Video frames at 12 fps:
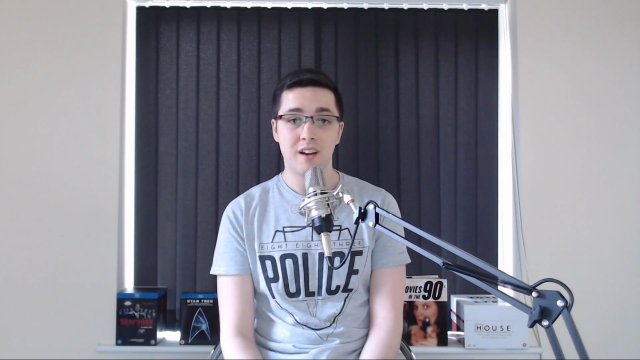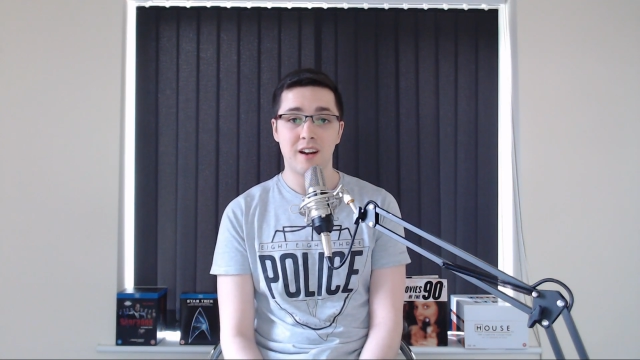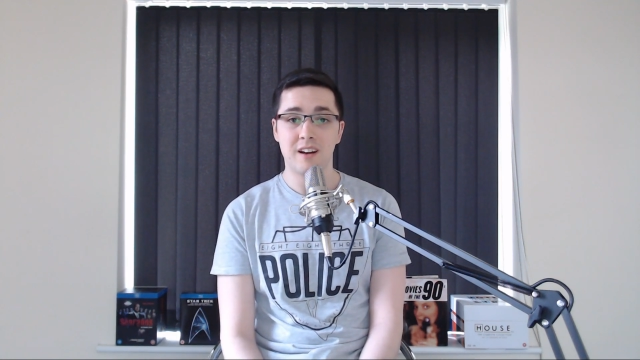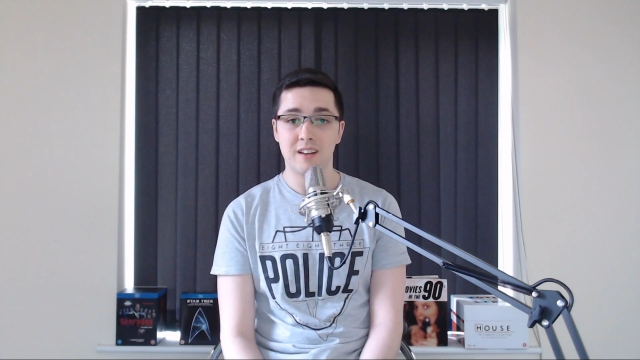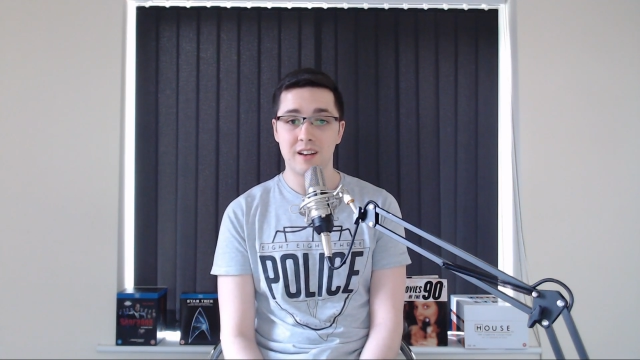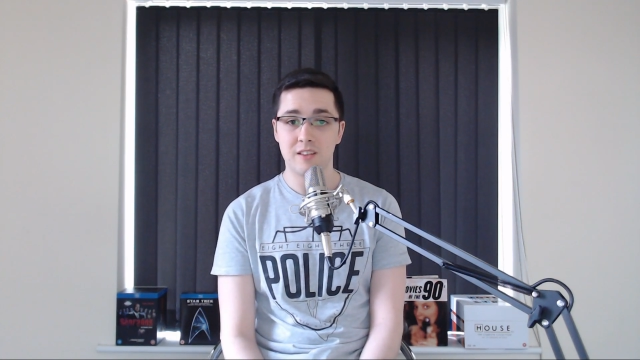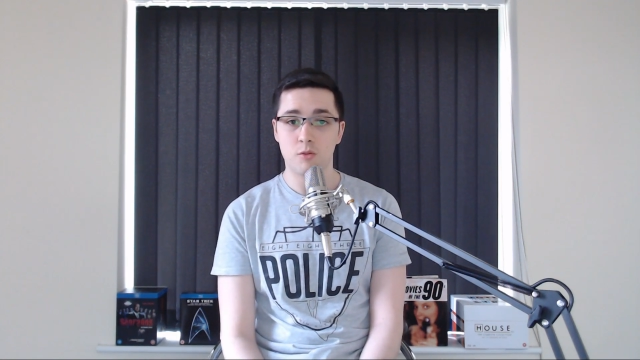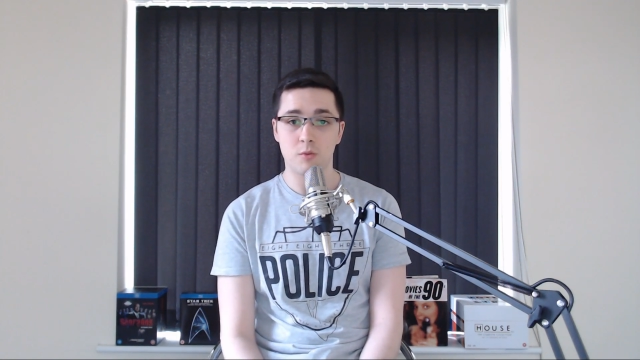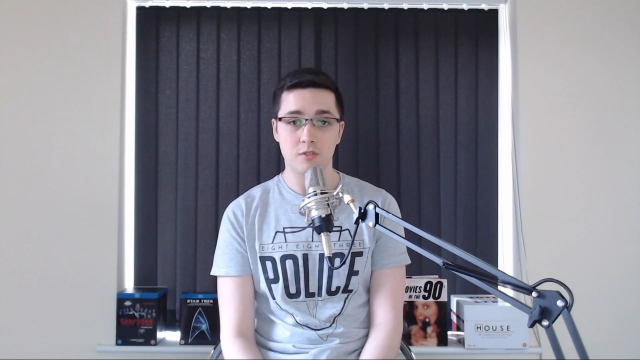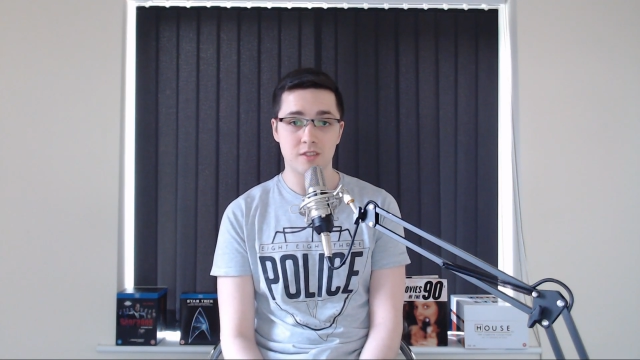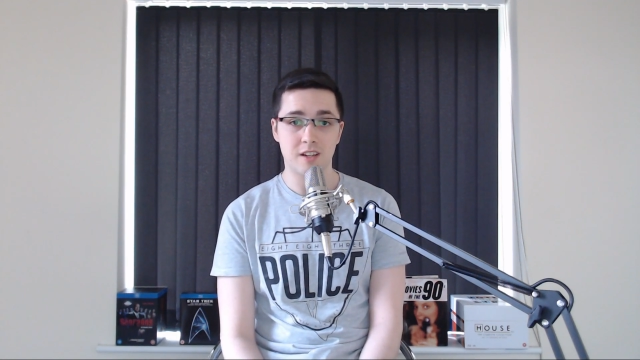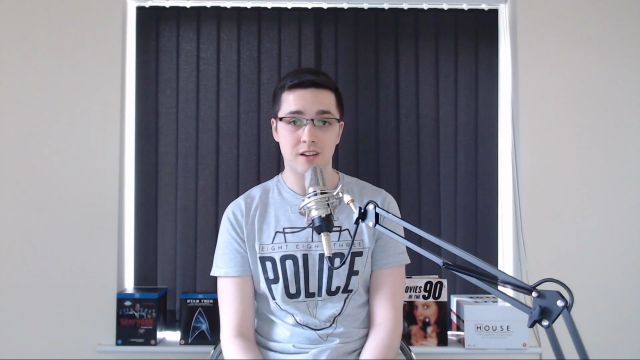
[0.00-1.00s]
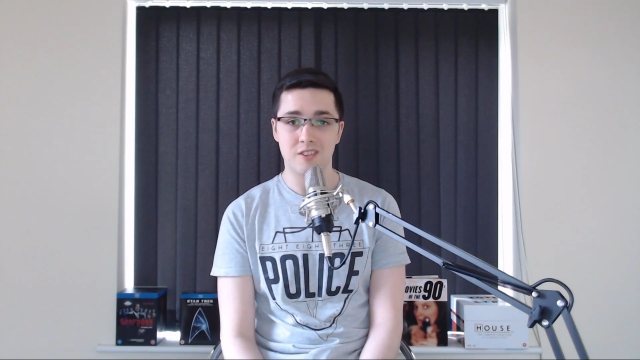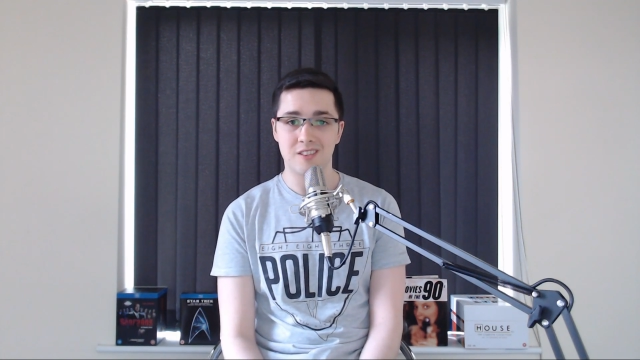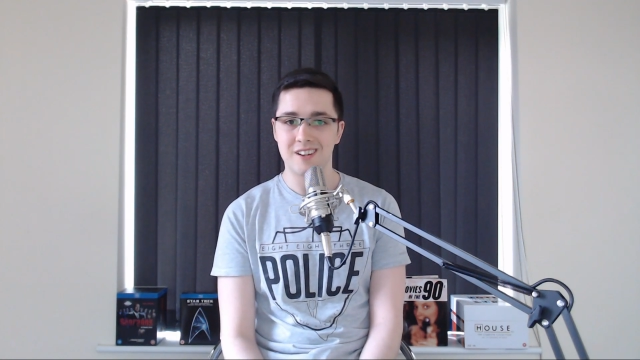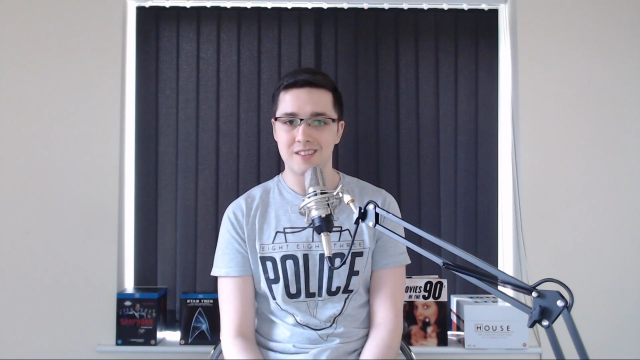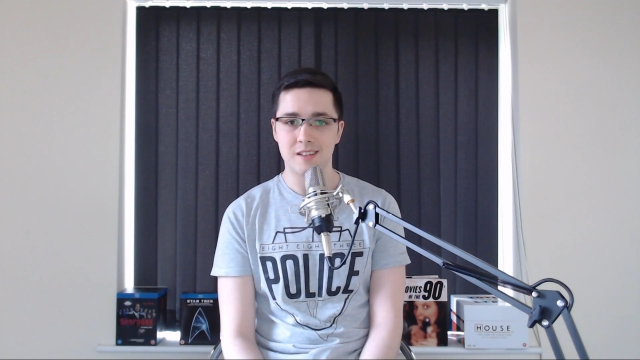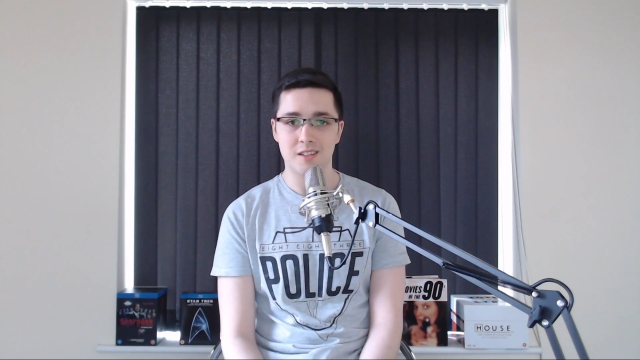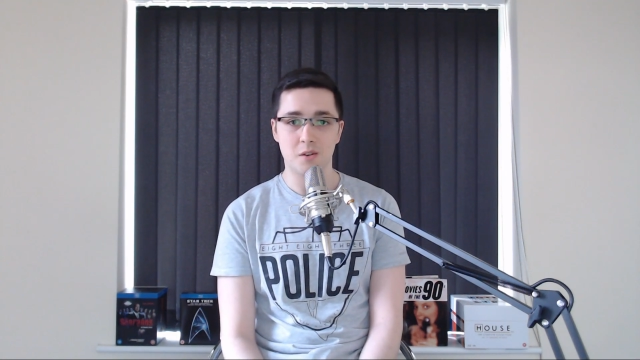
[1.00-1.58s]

and then towards the end she is this